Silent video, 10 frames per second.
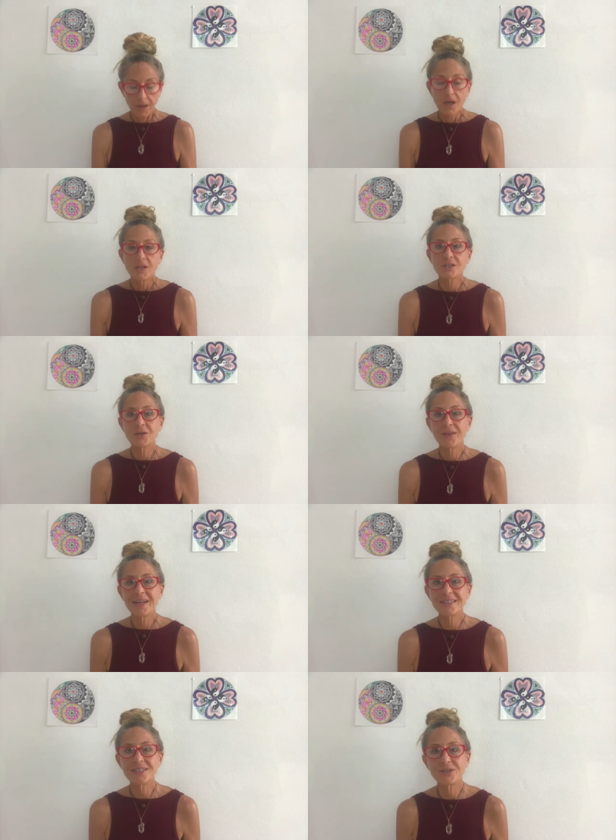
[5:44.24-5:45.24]
So
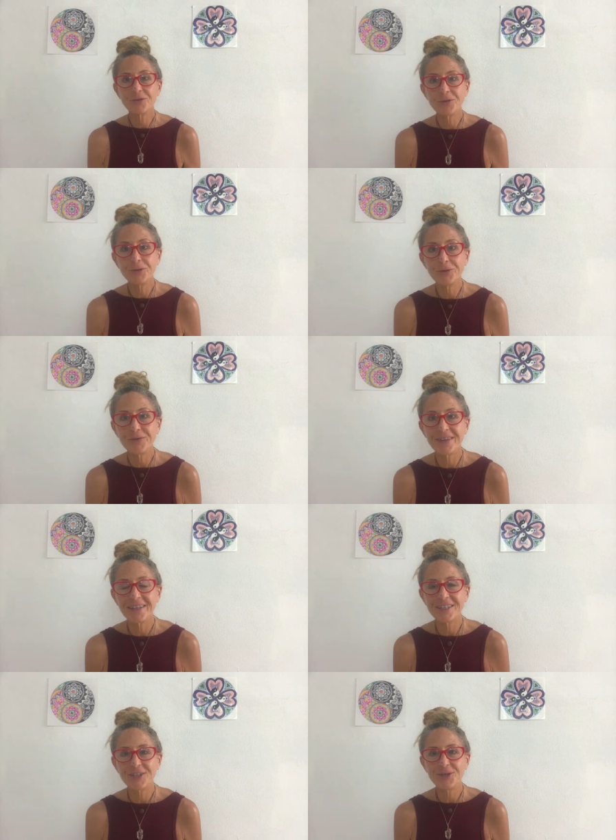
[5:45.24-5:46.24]
that's the groove that
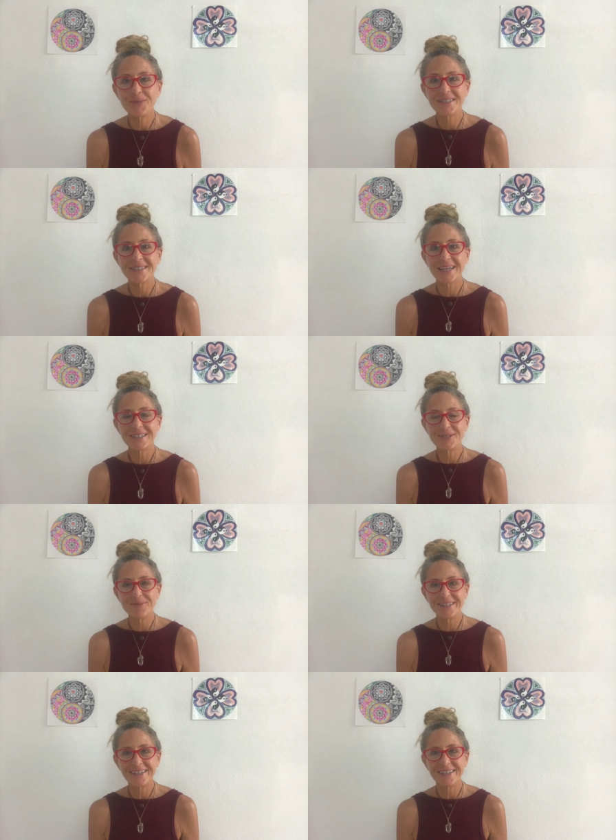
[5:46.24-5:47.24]
the humans like to
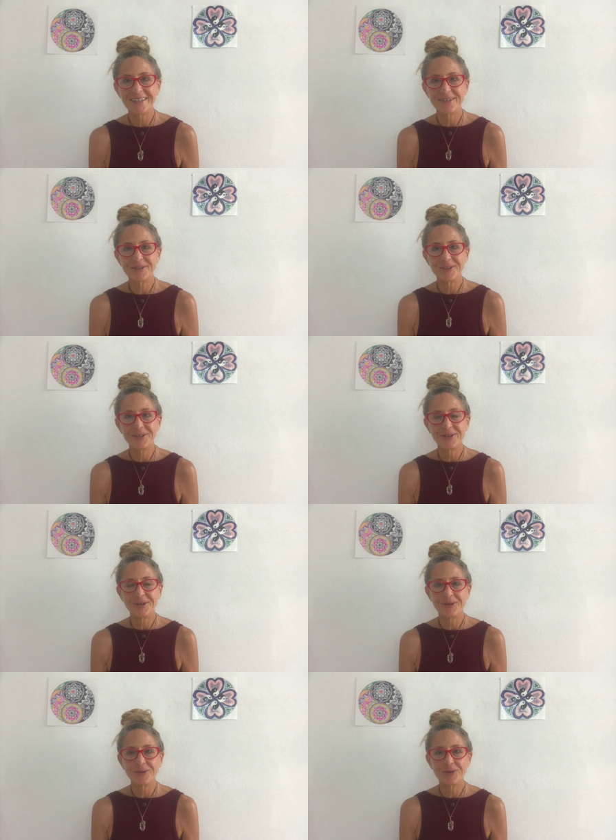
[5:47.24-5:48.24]
be in, you
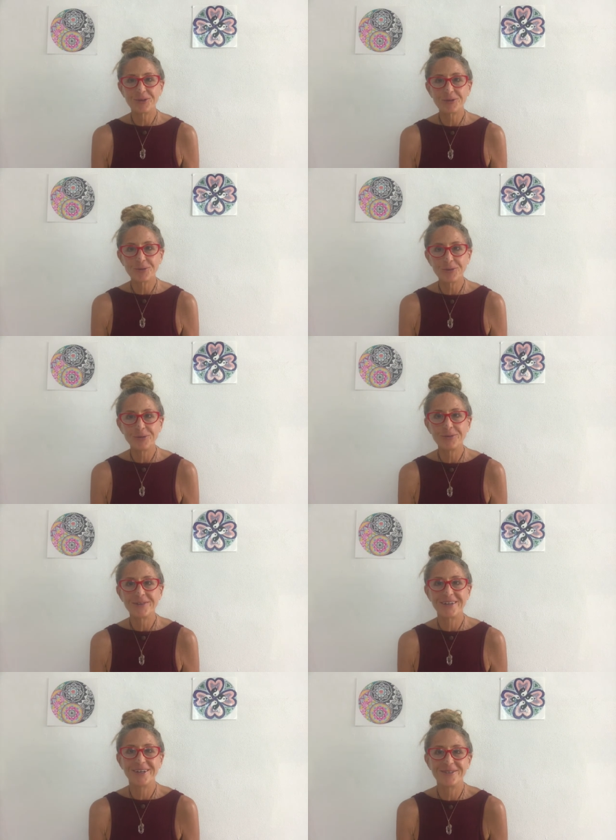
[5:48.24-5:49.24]
know, the groove
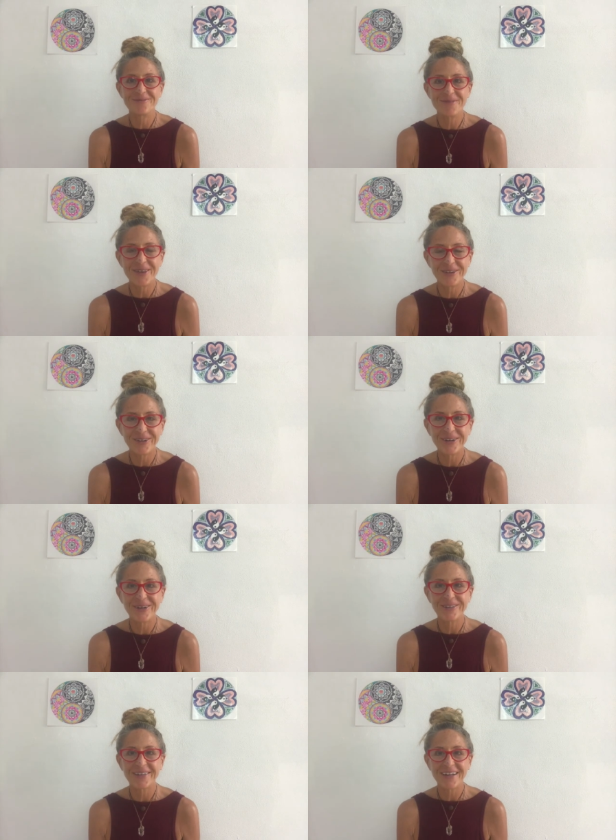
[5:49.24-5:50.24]
of Mother
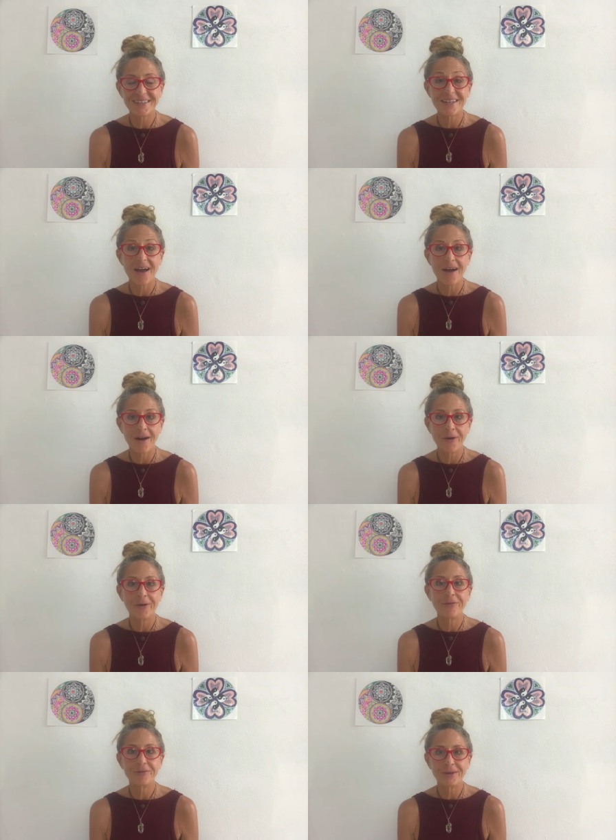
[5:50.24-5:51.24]
Earth. That's our
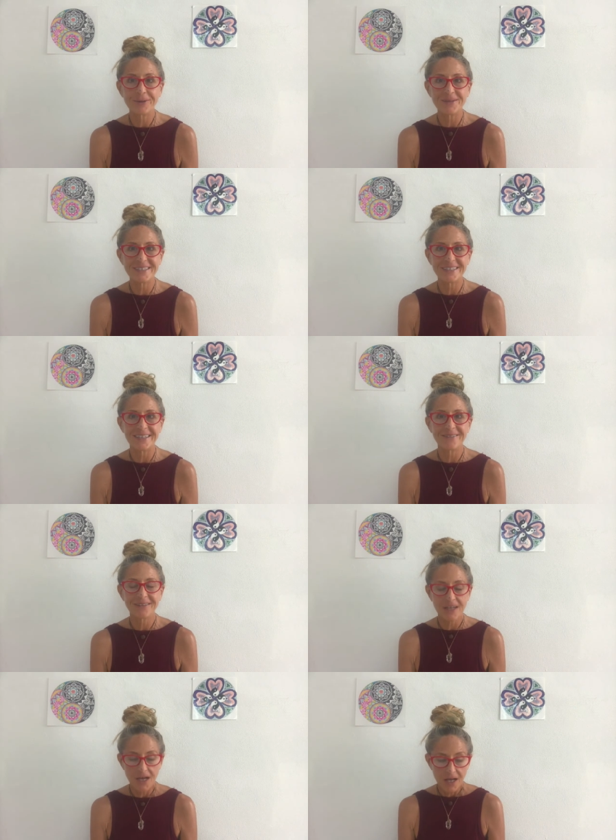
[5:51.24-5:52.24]
frequency.
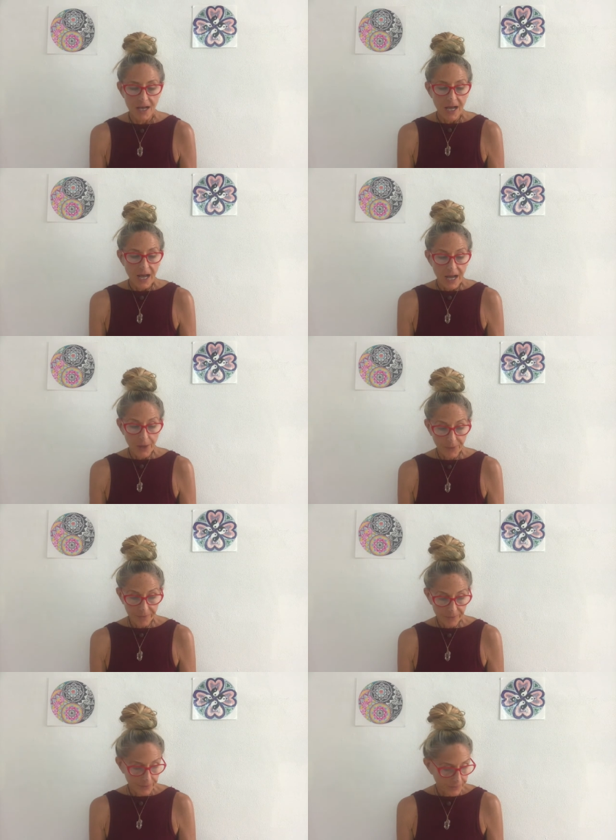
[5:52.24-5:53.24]

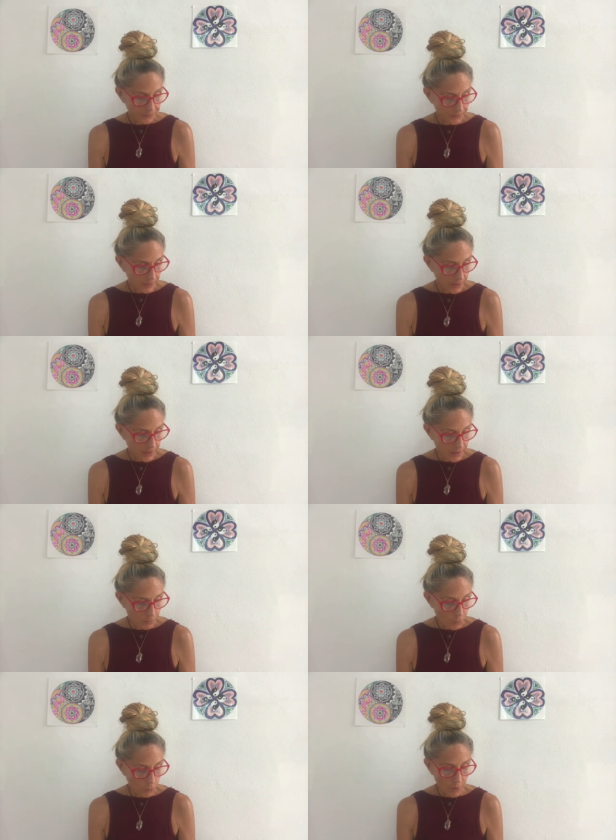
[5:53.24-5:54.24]
However, um,
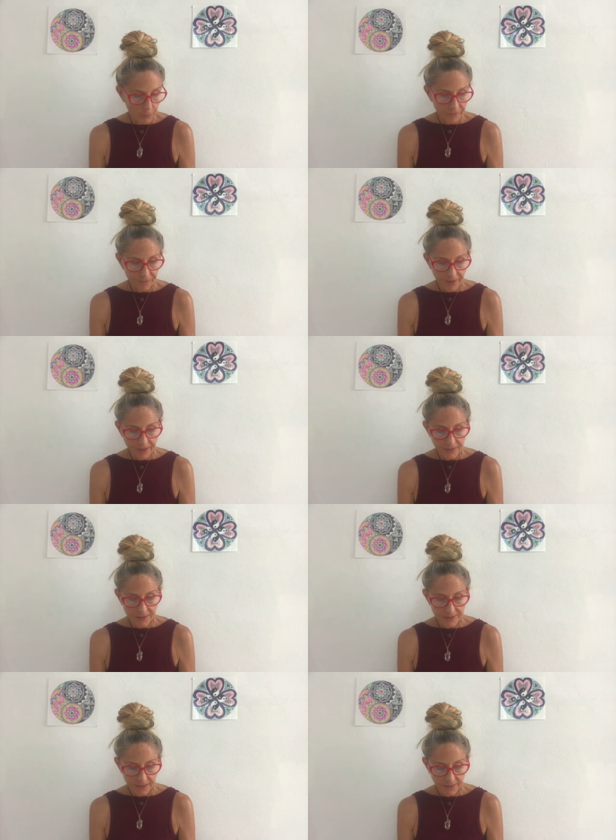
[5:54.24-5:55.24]
what we find
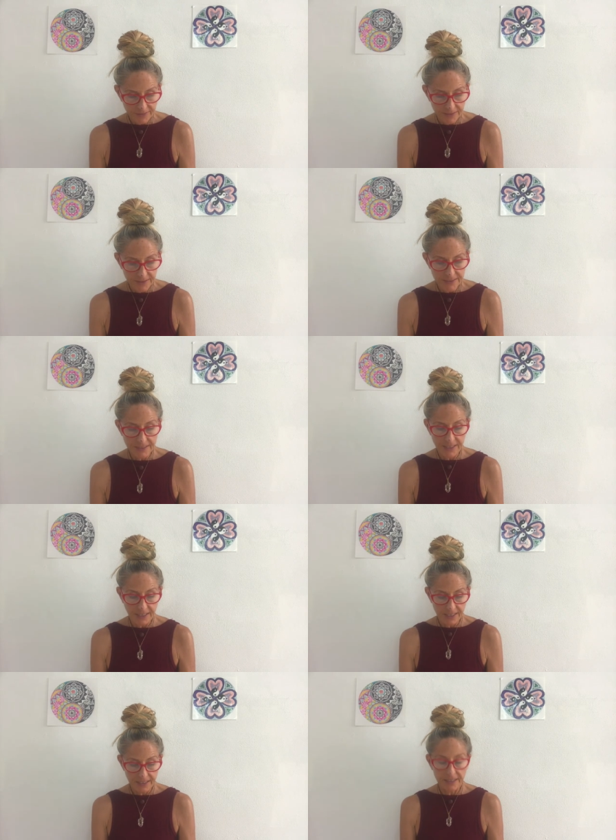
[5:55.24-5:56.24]
ourselves in
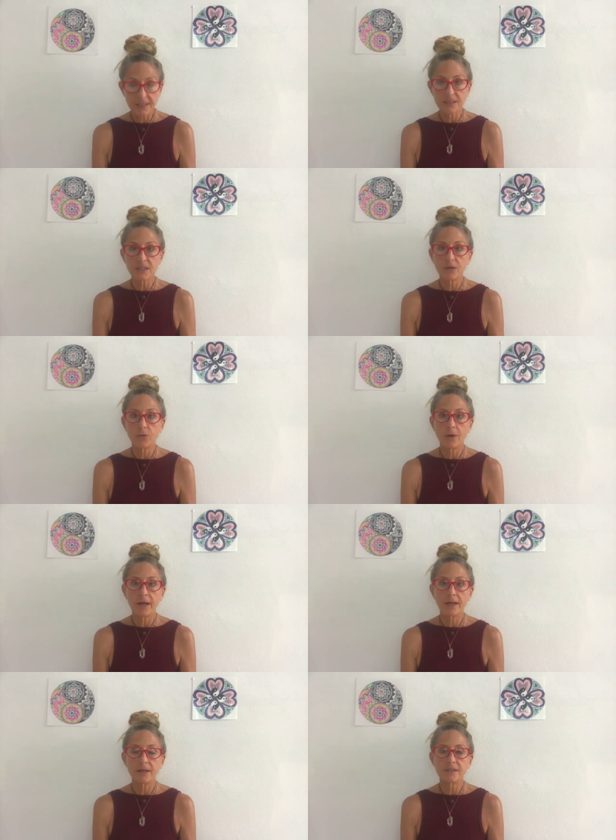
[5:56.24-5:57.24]
today is
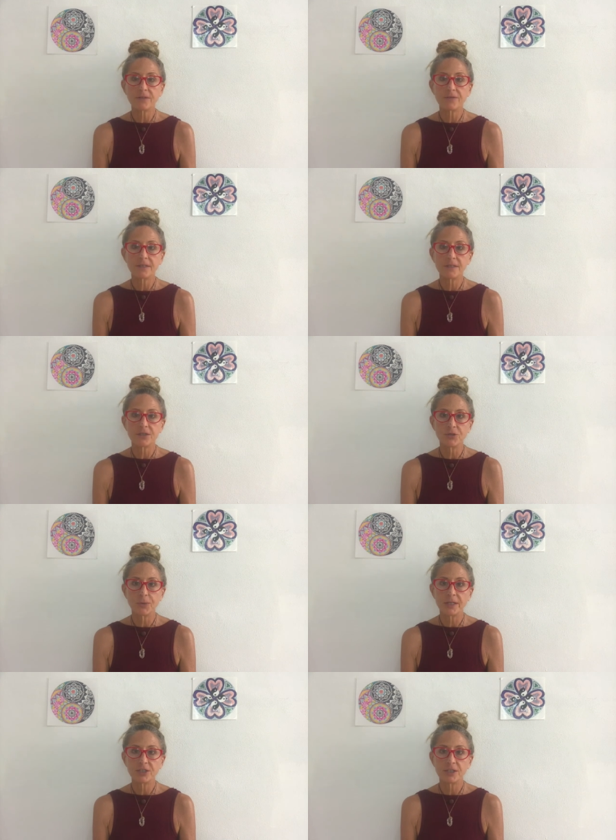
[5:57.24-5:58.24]
quite a different
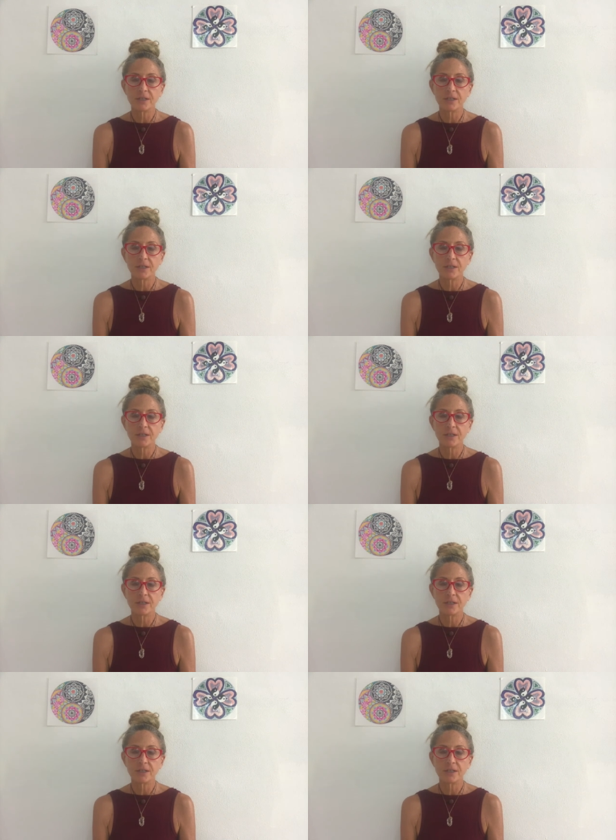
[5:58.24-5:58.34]
situation